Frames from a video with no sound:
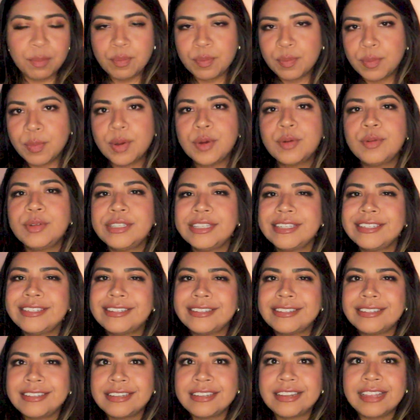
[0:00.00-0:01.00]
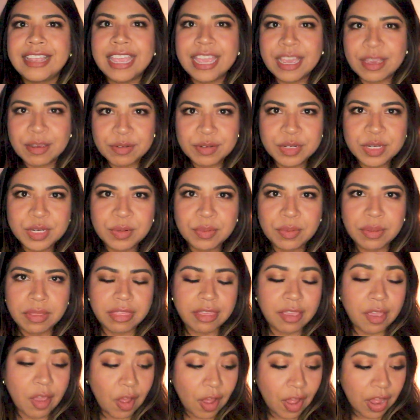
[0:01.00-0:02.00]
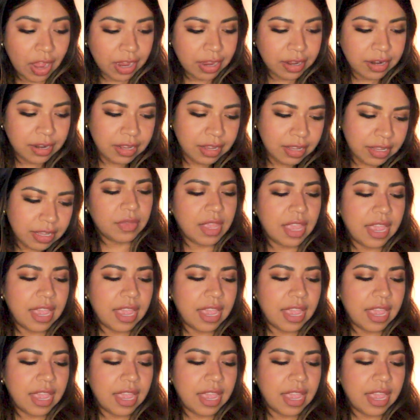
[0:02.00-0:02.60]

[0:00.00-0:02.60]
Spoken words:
Moses' encounter with God